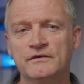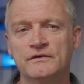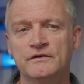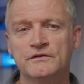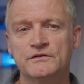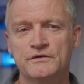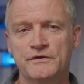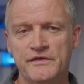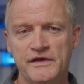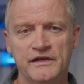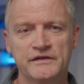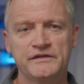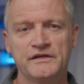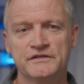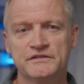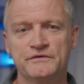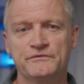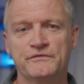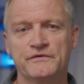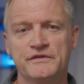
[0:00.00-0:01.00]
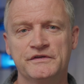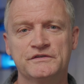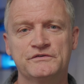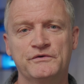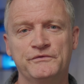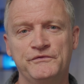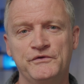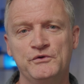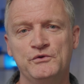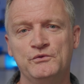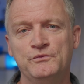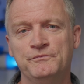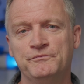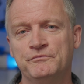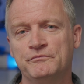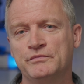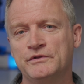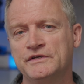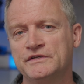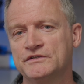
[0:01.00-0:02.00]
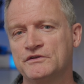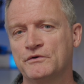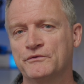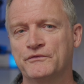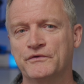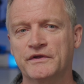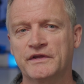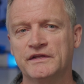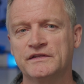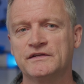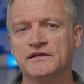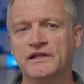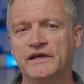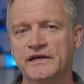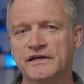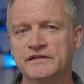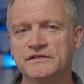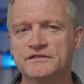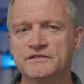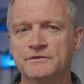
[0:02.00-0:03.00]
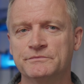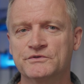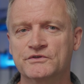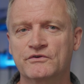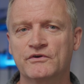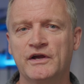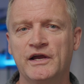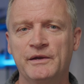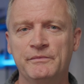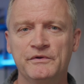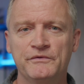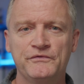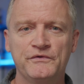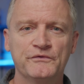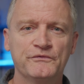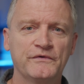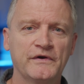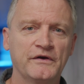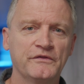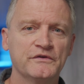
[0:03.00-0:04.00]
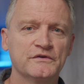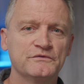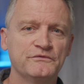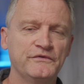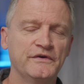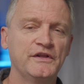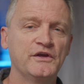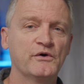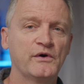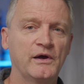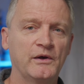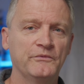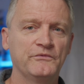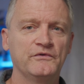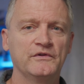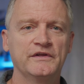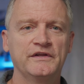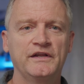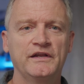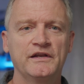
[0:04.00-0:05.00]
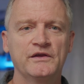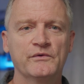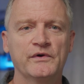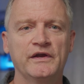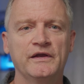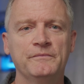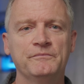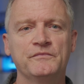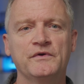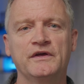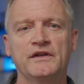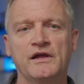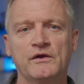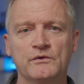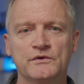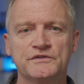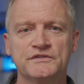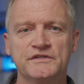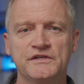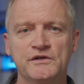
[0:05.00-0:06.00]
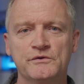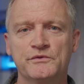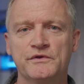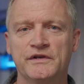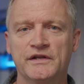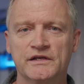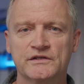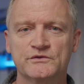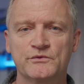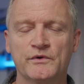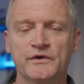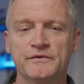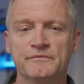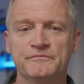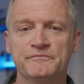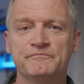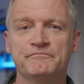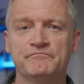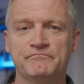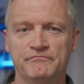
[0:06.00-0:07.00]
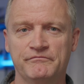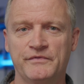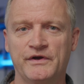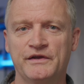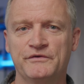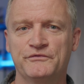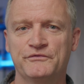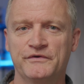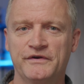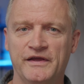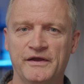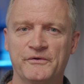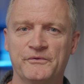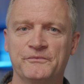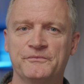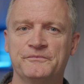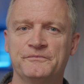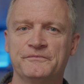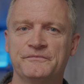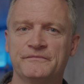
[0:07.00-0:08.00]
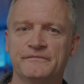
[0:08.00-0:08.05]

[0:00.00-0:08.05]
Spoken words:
So that does it for this review. Please don't forget to like and subscribe if you found this video helpful in any way, and I will see you in the next one. Bye for now.